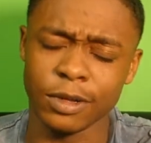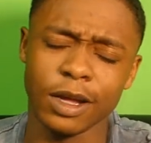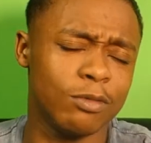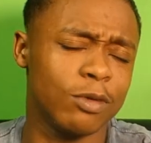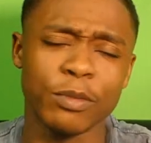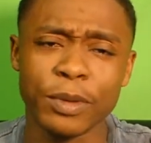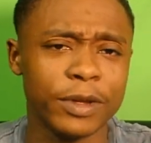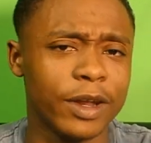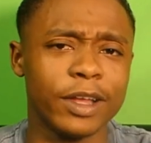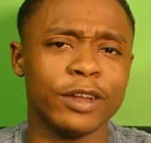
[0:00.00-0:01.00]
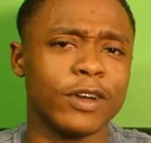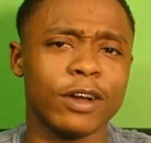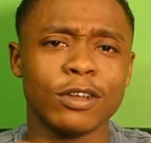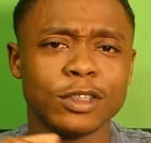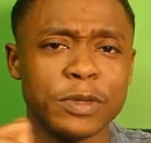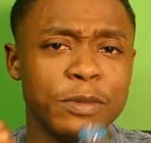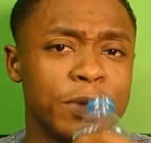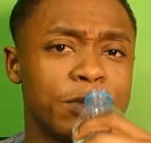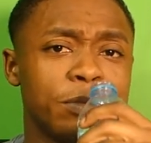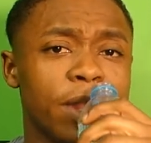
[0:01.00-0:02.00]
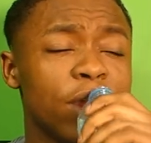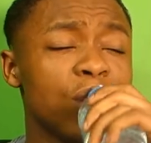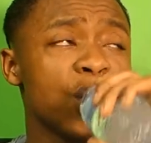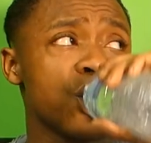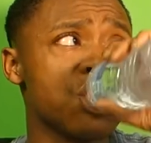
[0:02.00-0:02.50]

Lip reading: I won't remember nothing if I can't speak, people. I'm dying.